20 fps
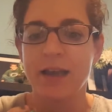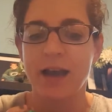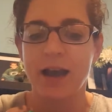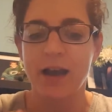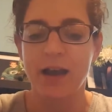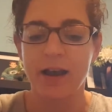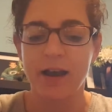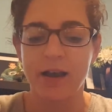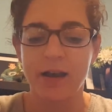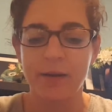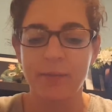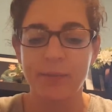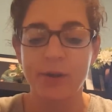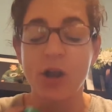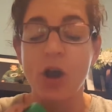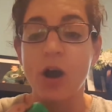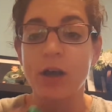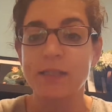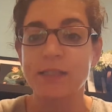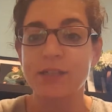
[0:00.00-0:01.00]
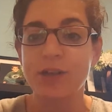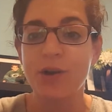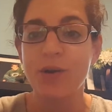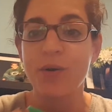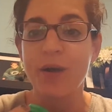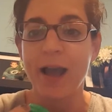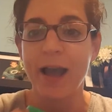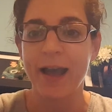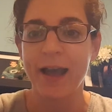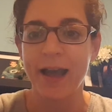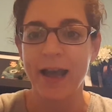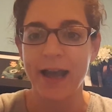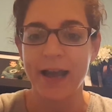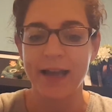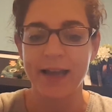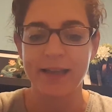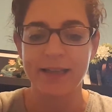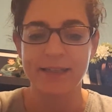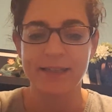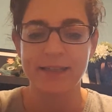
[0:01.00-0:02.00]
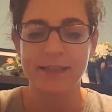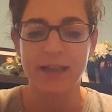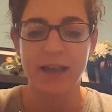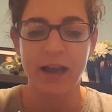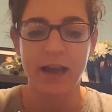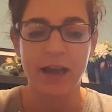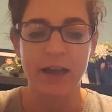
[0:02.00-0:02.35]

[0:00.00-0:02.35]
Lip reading: Costco has